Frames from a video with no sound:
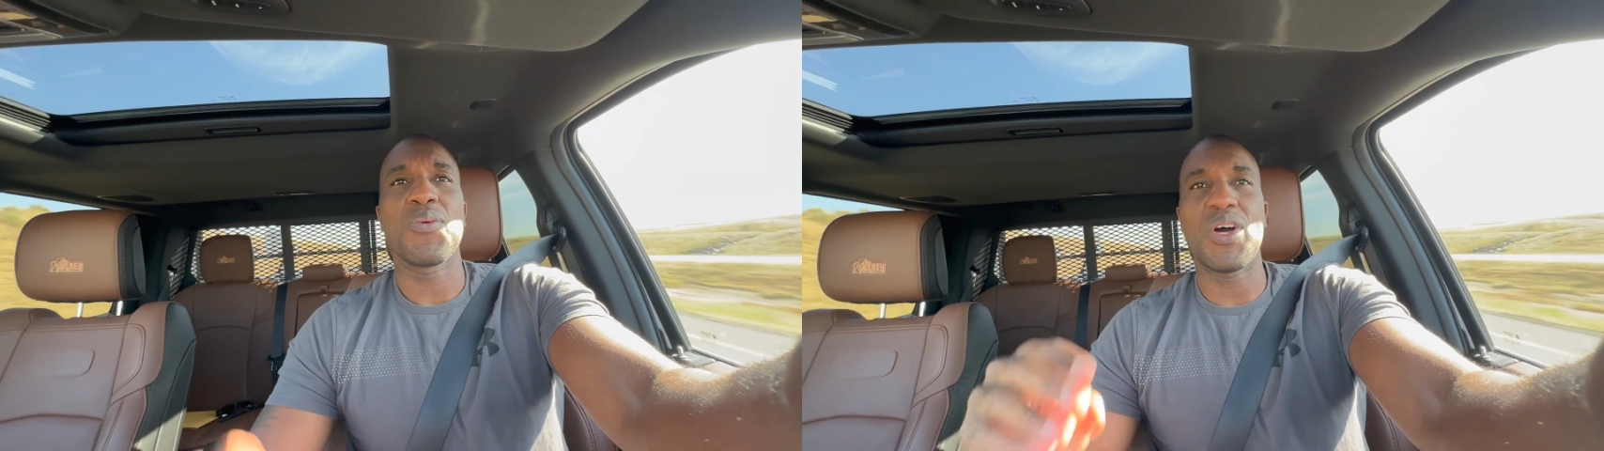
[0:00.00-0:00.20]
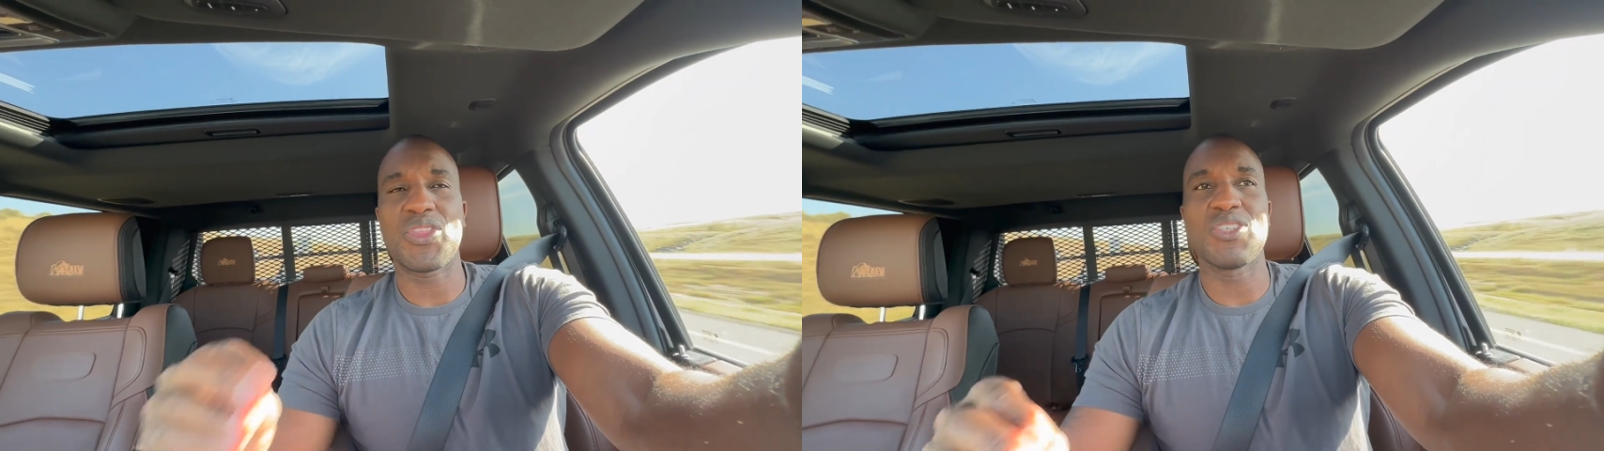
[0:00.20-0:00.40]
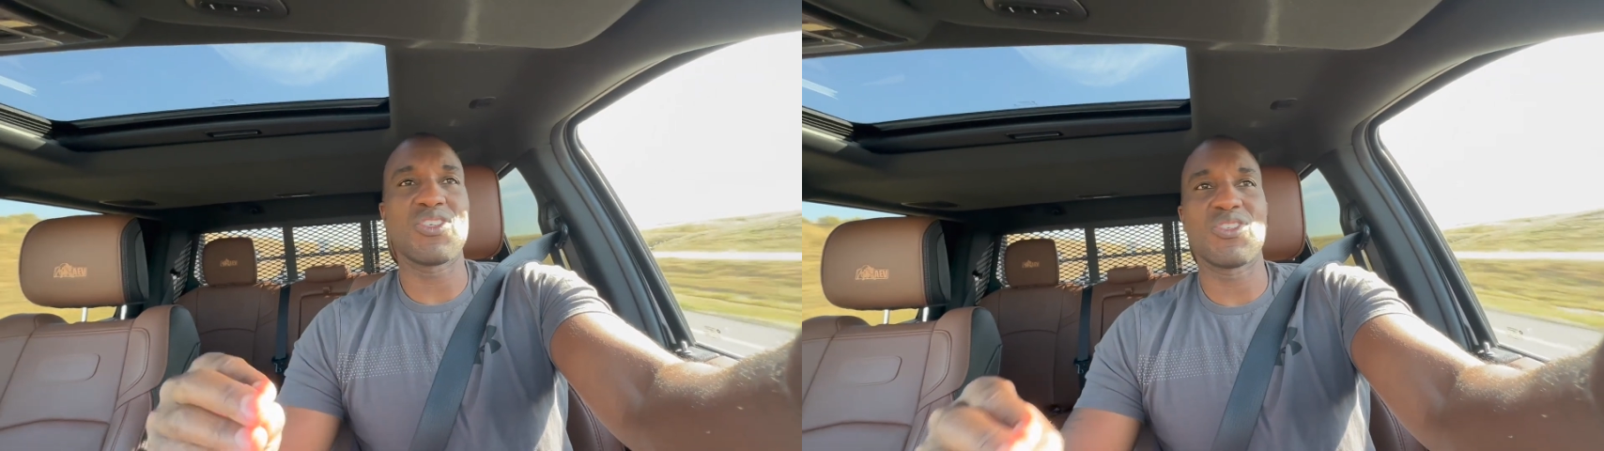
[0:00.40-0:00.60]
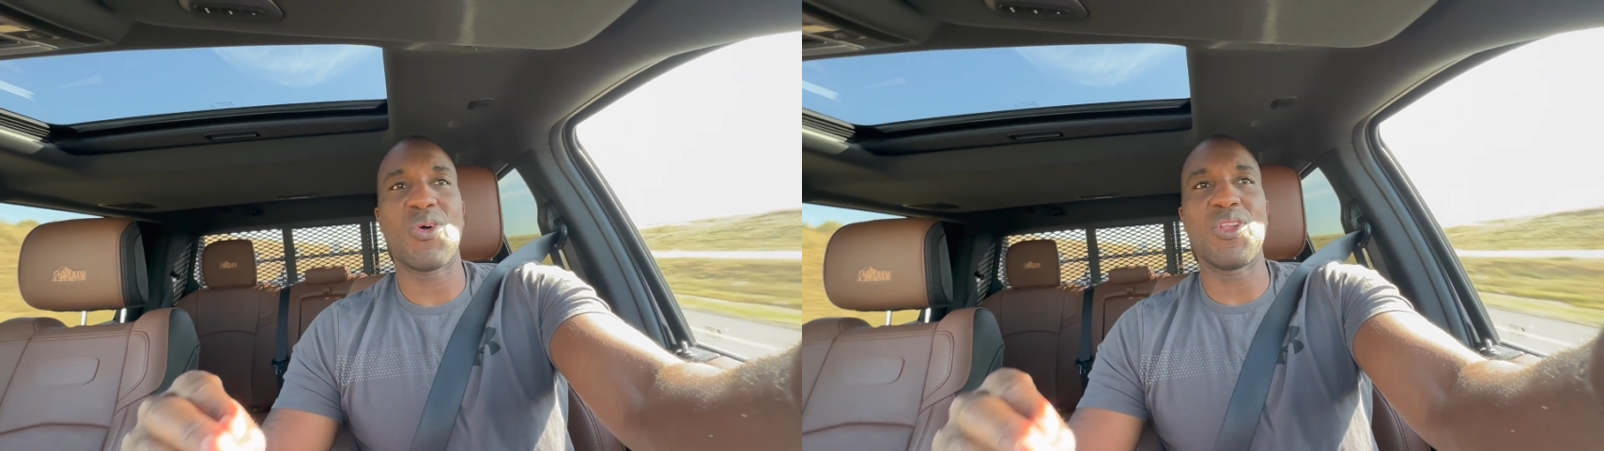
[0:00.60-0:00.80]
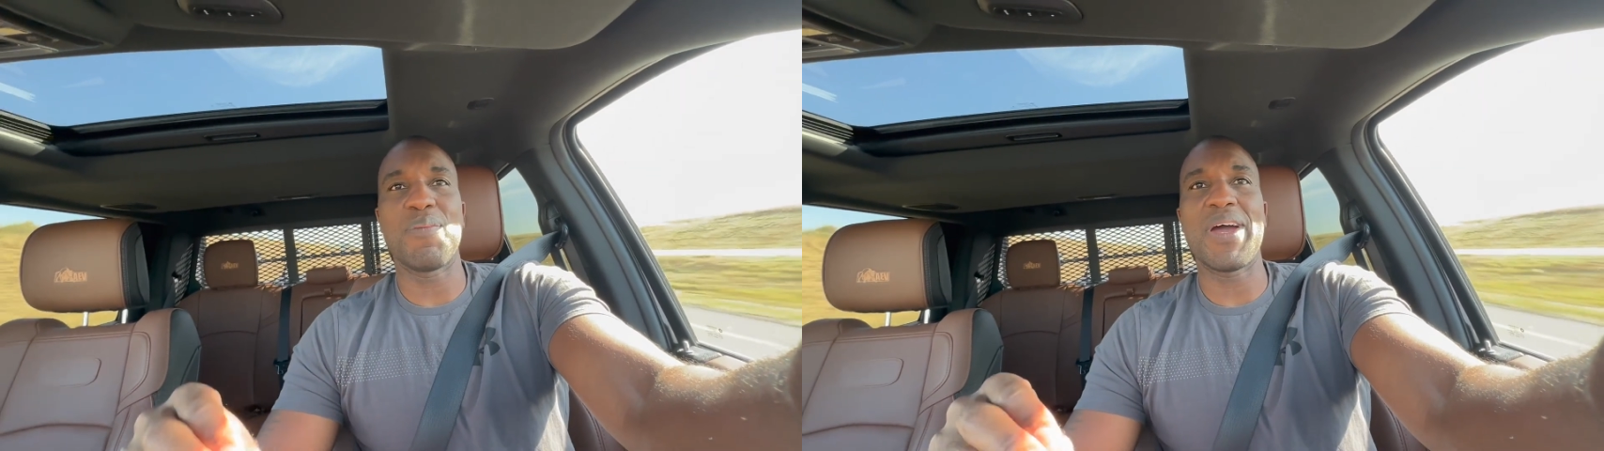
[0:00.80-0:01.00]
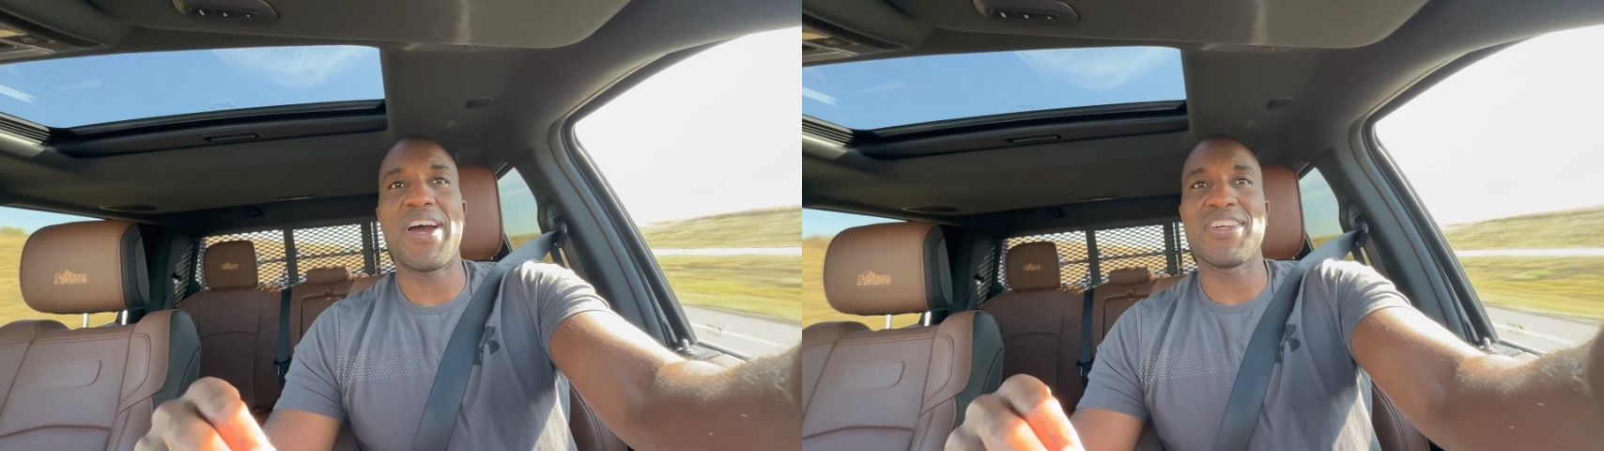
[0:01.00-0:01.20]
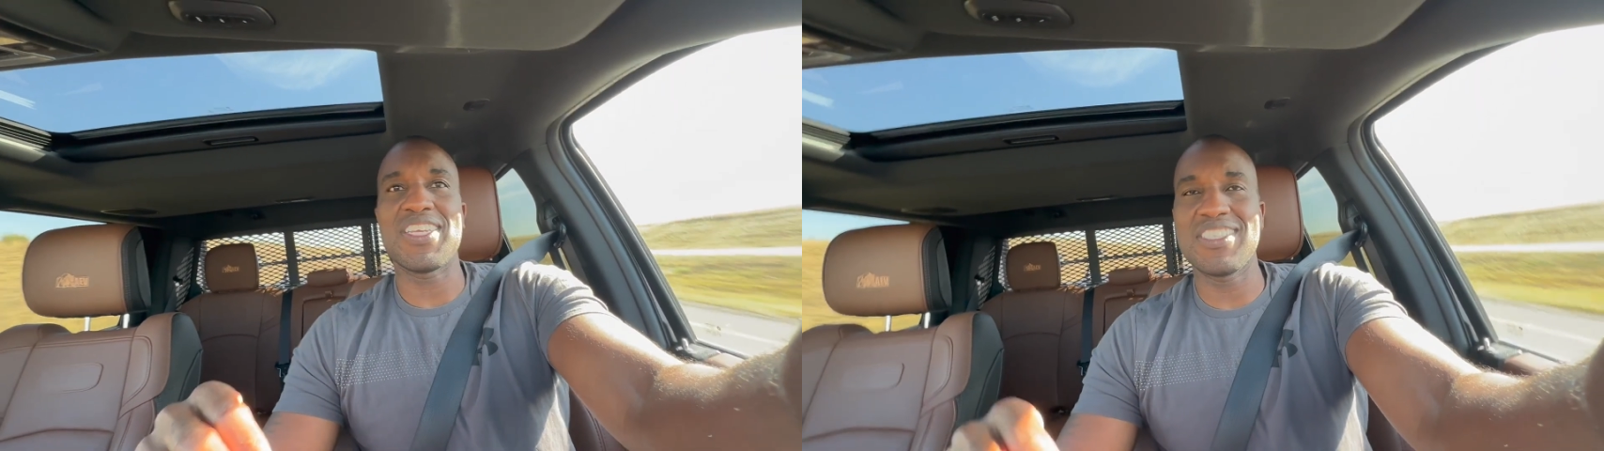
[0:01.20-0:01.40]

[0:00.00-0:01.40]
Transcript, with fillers: what this is all about.